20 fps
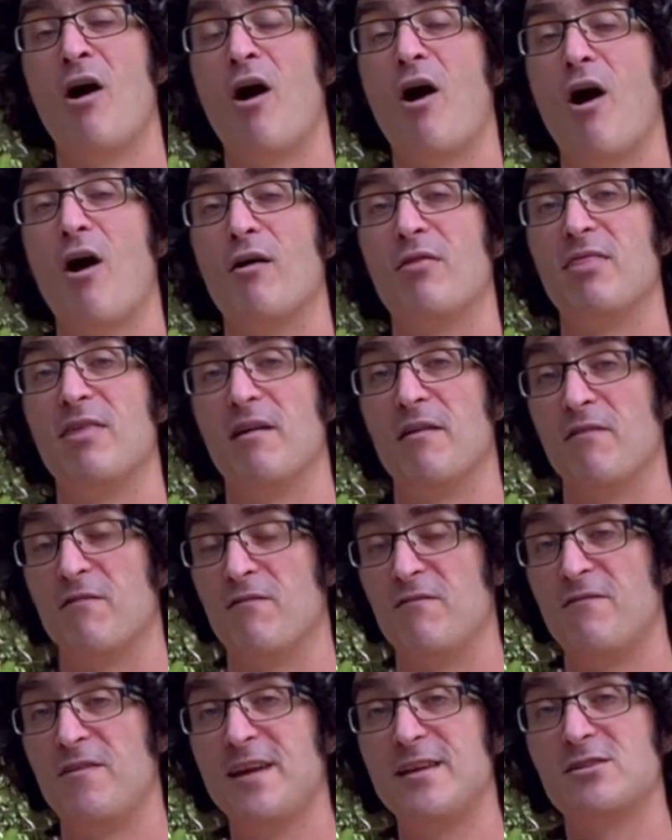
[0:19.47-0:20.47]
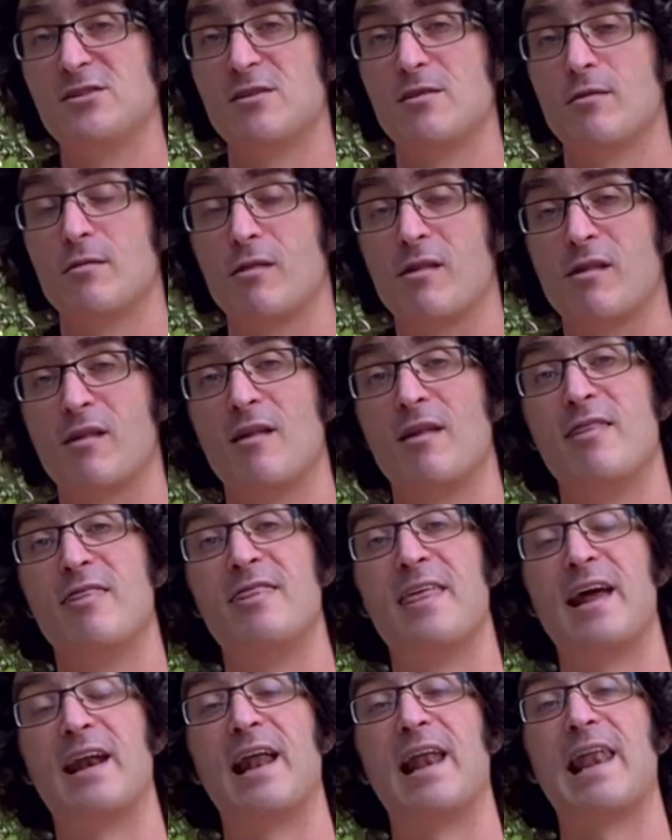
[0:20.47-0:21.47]
are the features
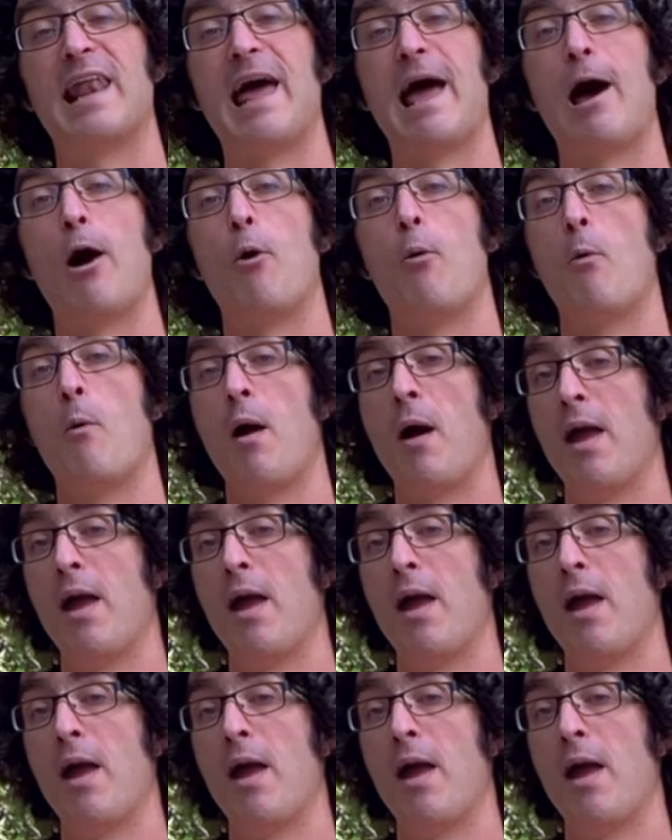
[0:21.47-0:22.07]
that allow